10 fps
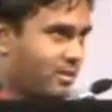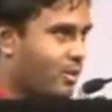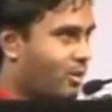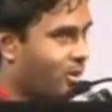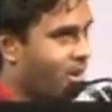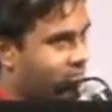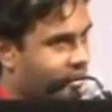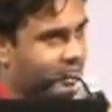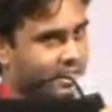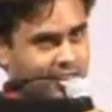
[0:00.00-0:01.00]
whole
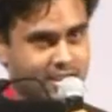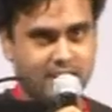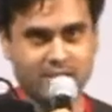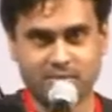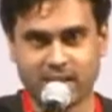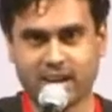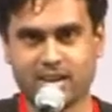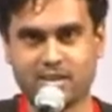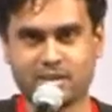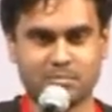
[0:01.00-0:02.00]
lot
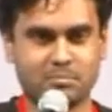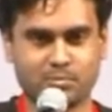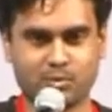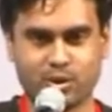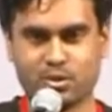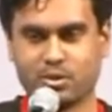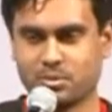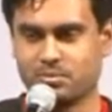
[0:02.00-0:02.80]
than what you're going to